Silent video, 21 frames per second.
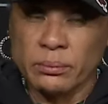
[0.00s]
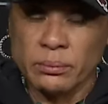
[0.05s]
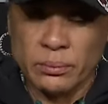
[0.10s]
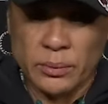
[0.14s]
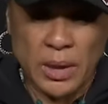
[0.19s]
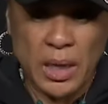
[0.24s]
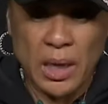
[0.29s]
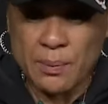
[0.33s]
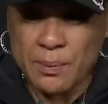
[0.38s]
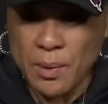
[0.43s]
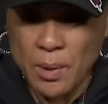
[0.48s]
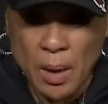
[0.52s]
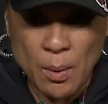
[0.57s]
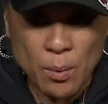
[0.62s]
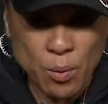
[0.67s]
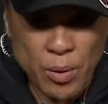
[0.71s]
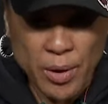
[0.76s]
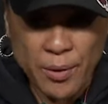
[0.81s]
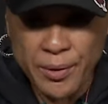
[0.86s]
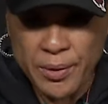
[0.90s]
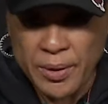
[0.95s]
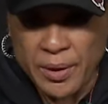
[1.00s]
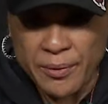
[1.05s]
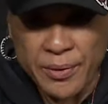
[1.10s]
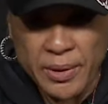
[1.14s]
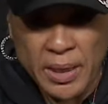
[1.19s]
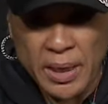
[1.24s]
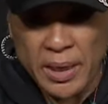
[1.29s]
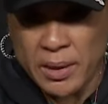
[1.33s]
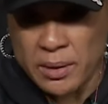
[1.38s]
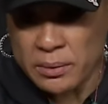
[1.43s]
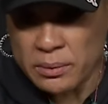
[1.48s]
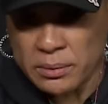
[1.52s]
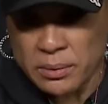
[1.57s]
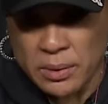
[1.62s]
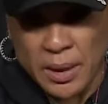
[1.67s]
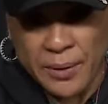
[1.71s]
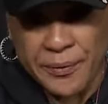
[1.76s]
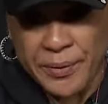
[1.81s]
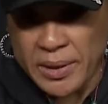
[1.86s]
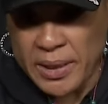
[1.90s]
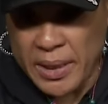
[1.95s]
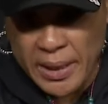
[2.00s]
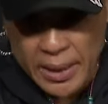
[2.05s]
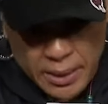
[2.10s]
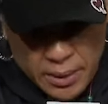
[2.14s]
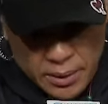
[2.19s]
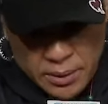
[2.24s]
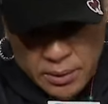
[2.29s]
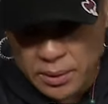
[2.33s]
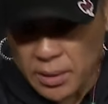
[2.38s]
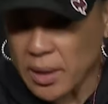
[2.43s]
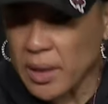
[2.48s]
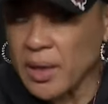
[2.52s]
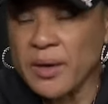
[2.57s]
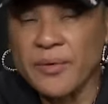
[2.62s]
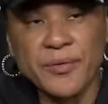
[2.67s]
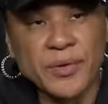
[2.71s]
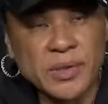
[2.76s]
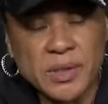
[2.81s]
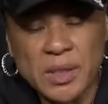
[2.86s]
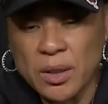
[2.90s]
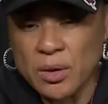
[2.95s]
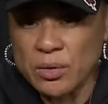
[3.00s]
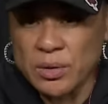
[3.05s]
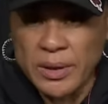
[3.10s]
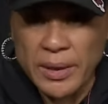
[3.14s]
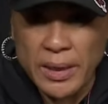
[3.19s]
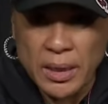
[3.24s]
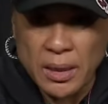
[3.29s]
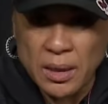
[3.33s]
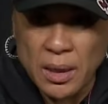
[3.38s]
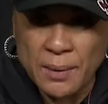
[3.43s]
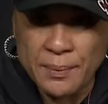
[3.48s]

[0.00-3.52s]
Yeah, I'm worried every day, every day, every single day.